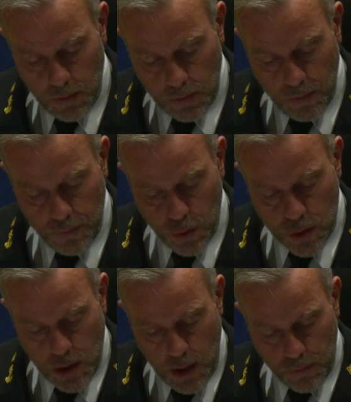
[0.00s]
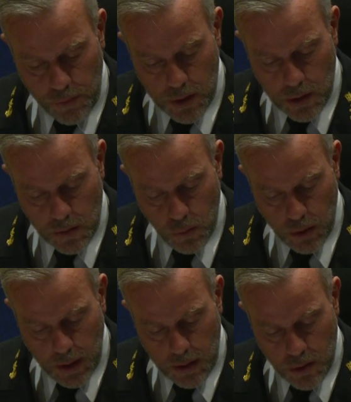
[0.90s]
From the first day of Russia's
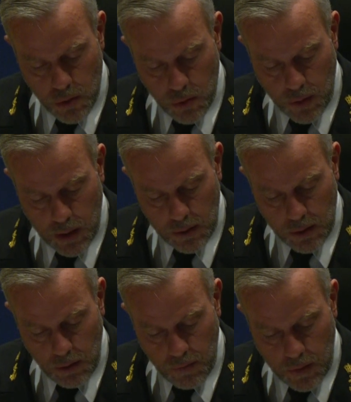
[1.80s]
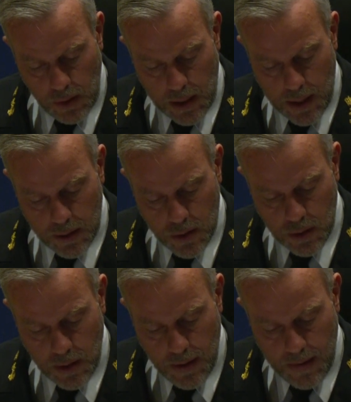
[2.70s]
war against Ukraine until the very
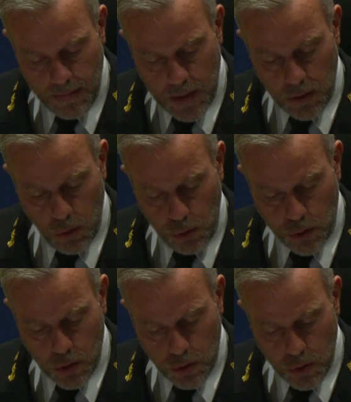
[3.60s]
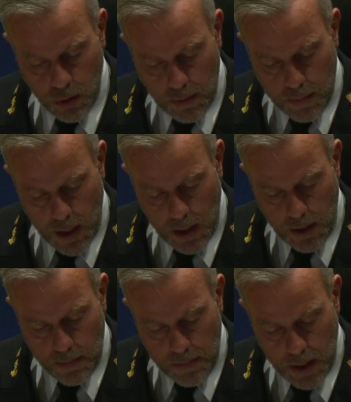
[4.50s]
last, and also during the
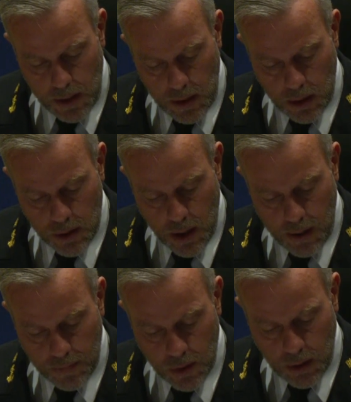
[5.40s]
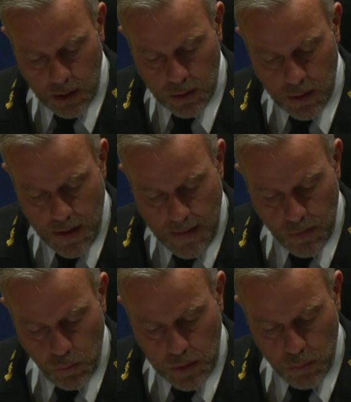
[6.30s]
many, many years after that,
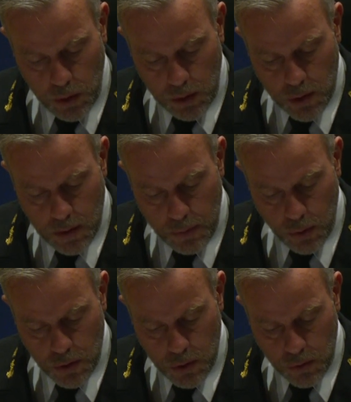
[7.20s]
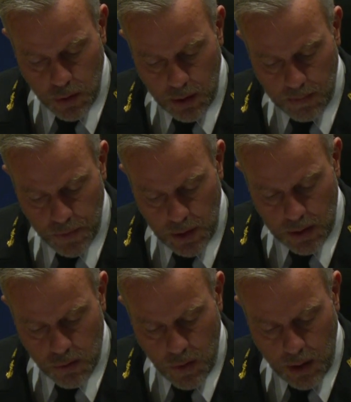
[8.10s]
we will support Ukraine in
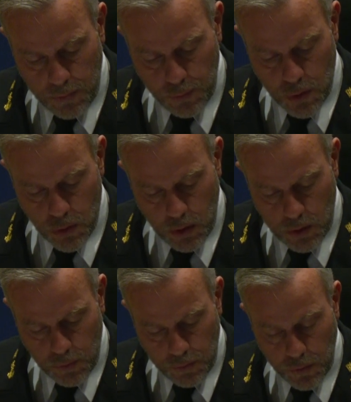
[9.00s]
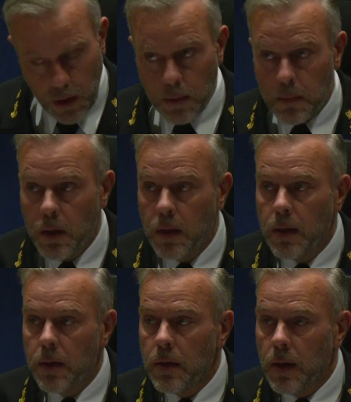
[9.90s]
its rightful choice for freedom
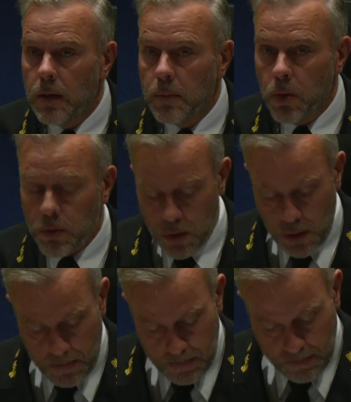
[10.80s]
and democracy.